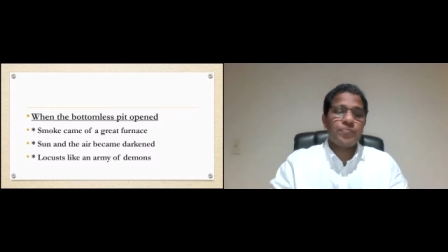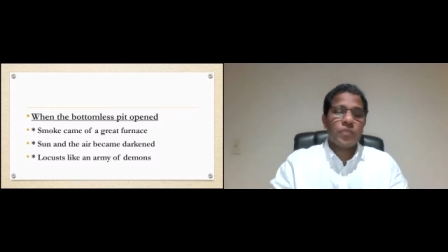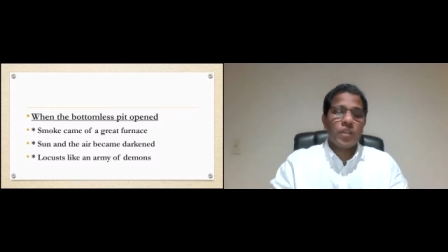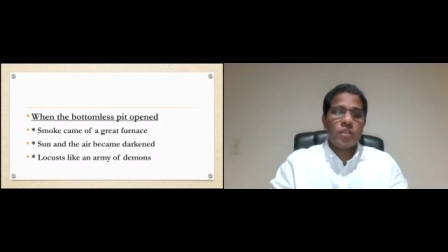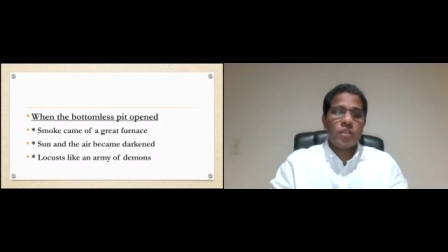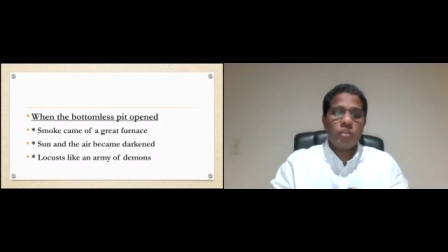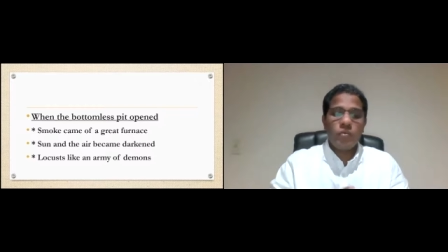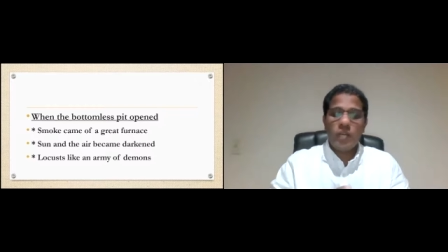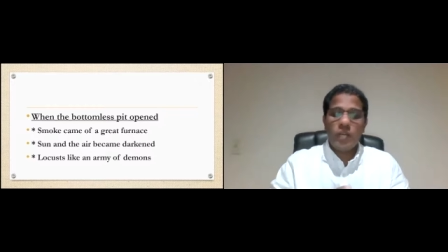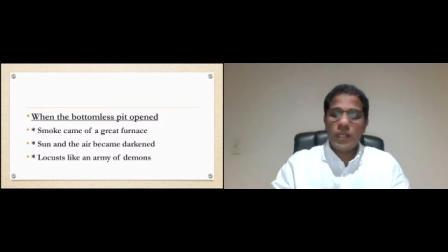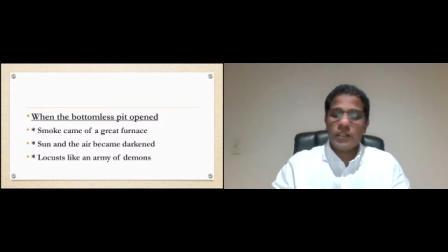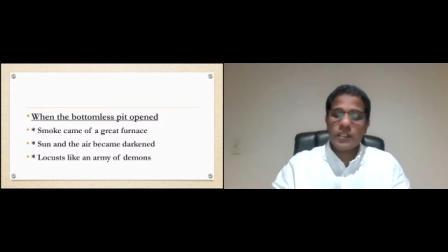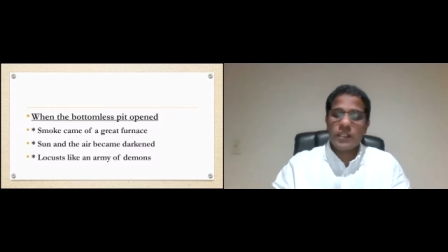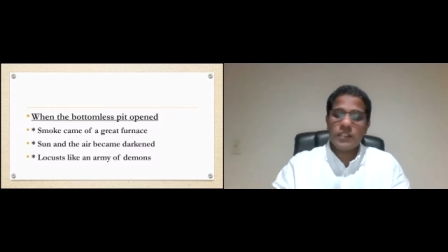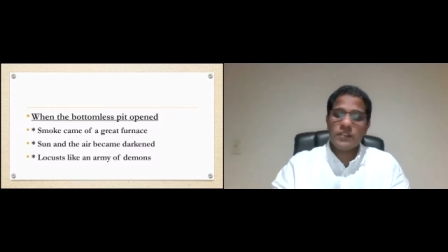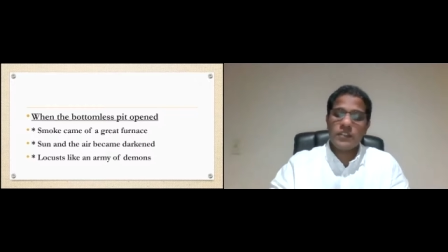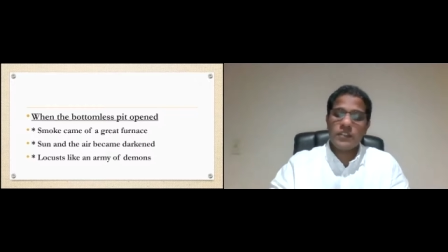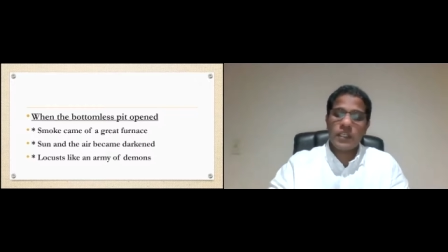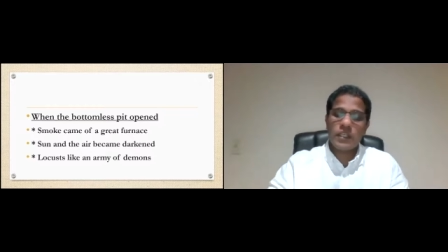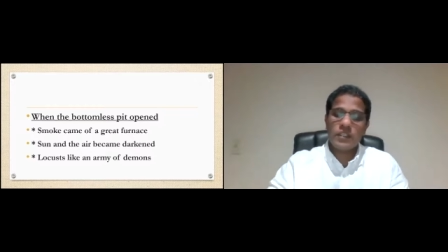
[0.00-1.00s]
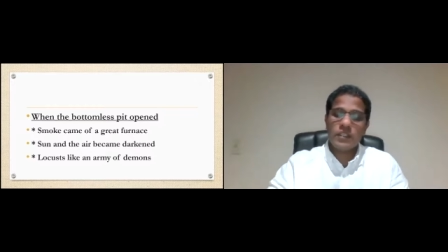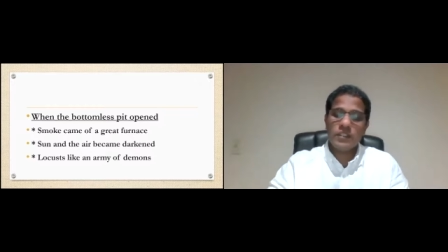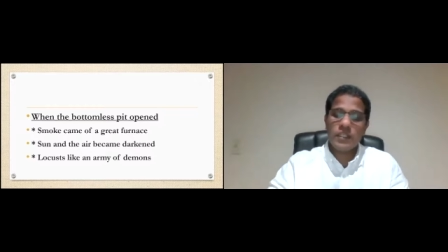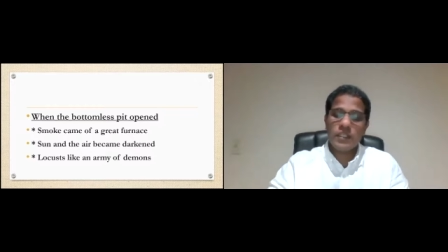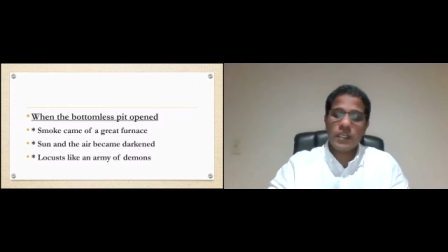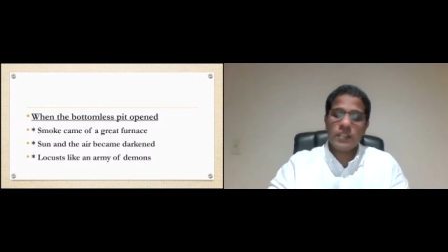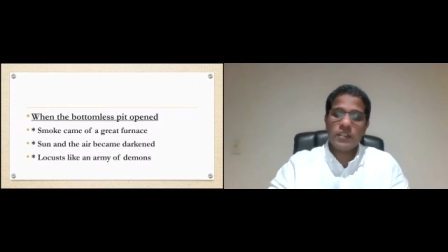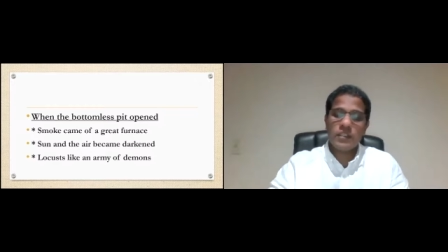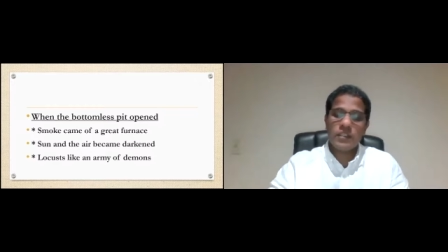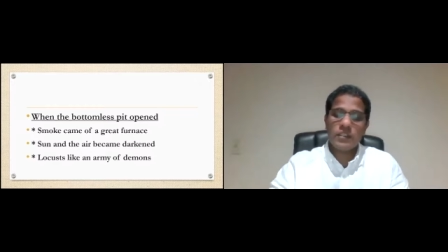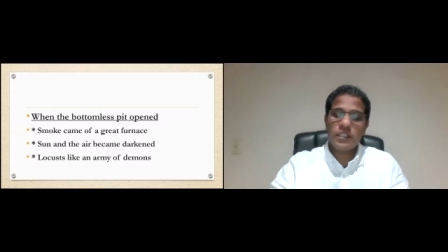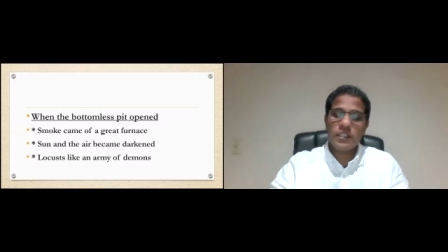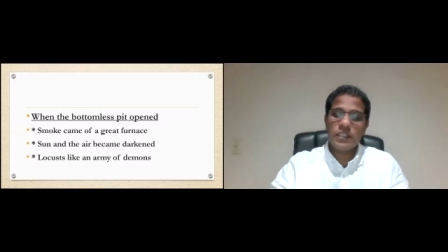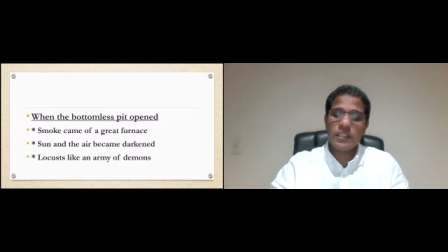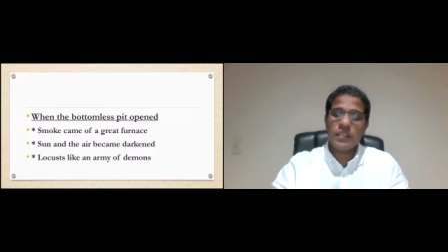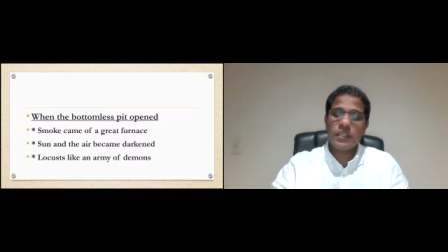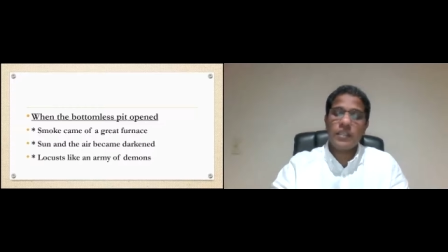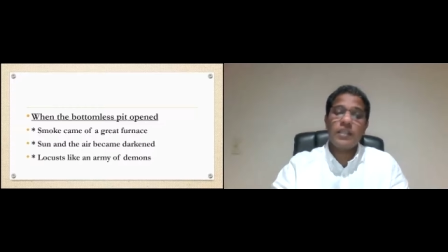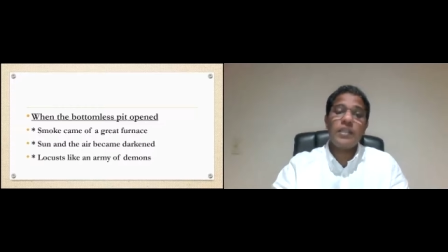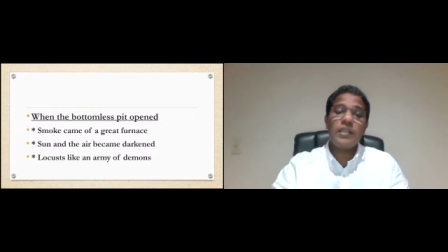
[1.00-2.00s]
you will understand that the
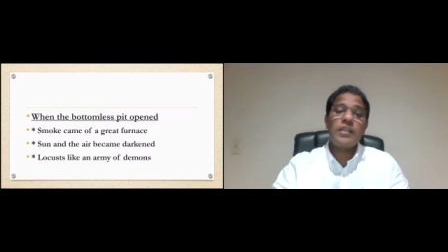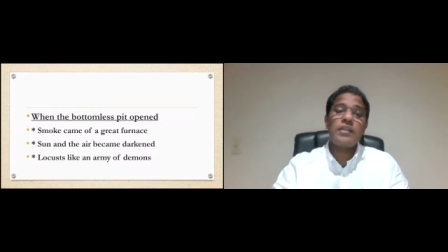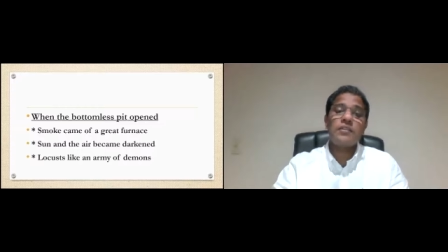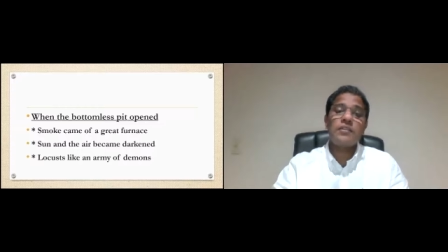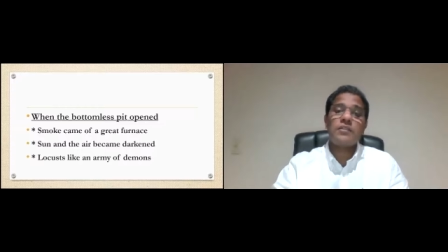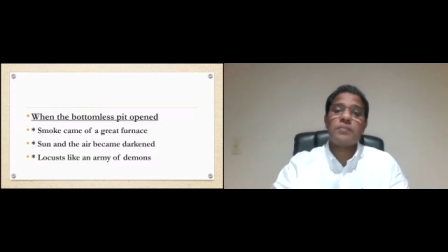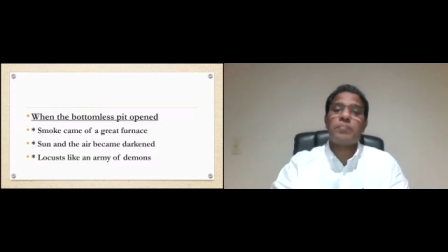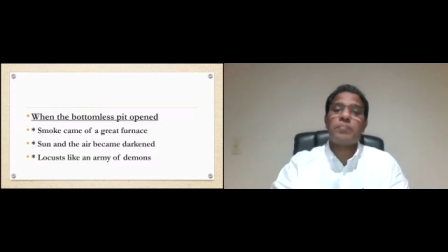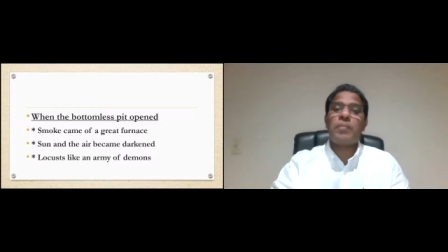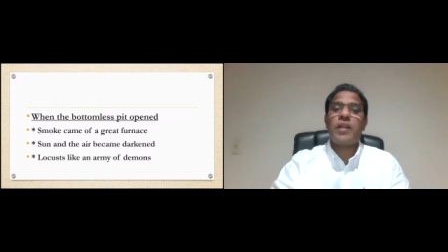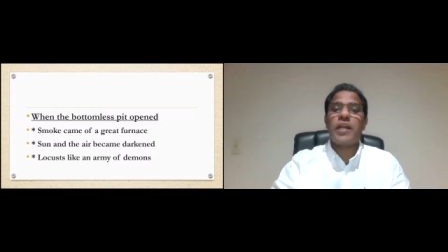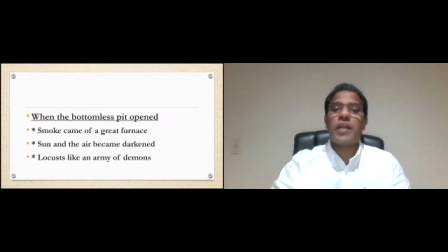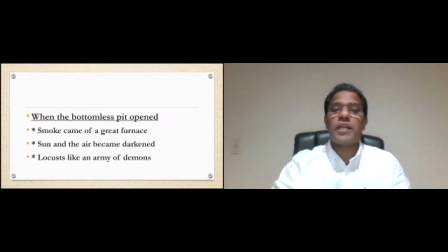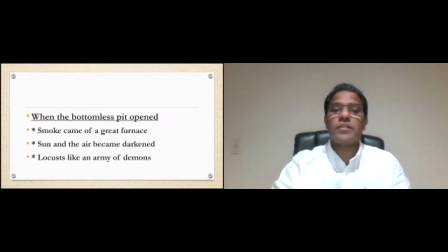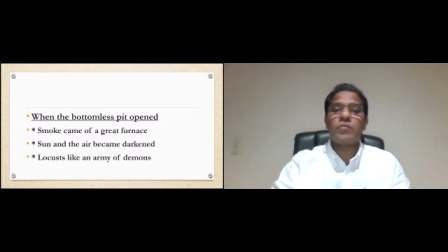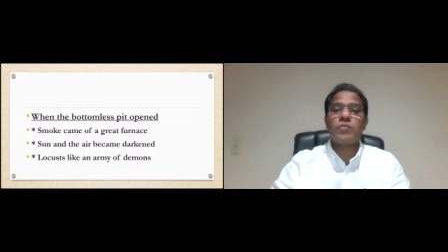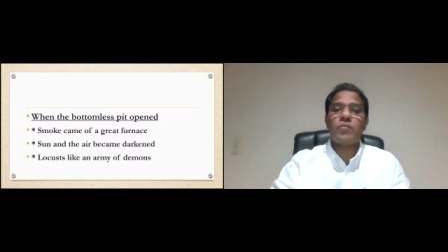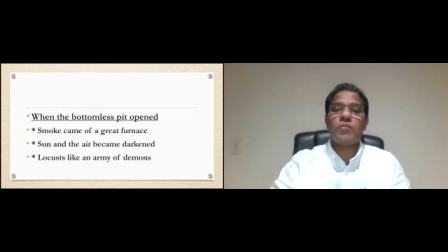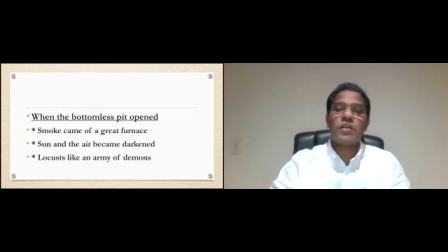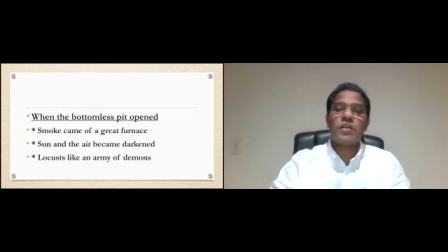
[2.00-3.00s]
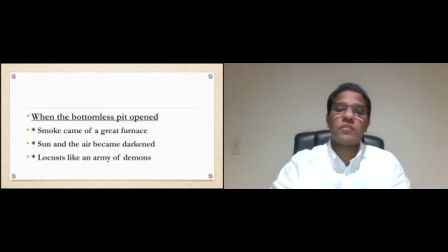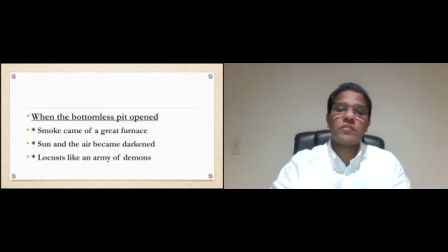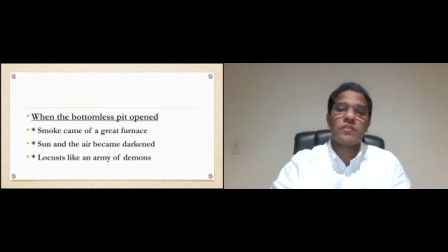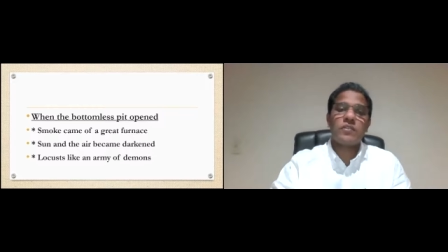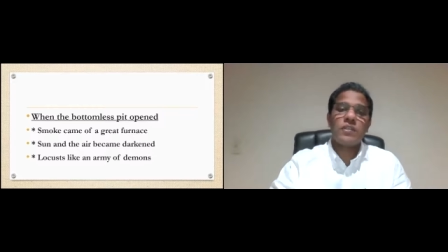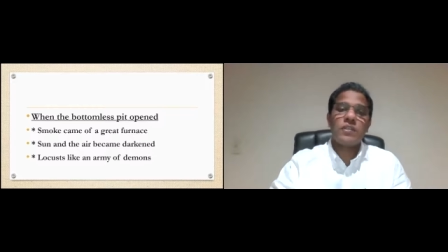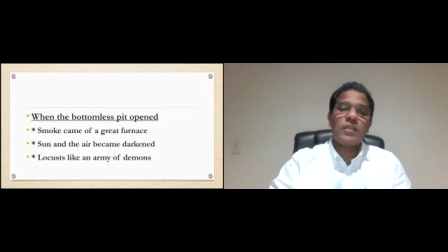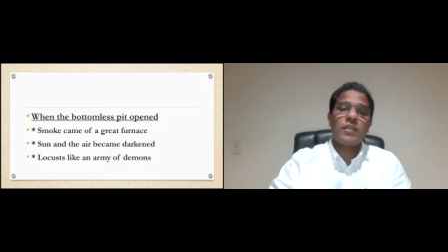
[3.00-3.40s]
eighth plague was,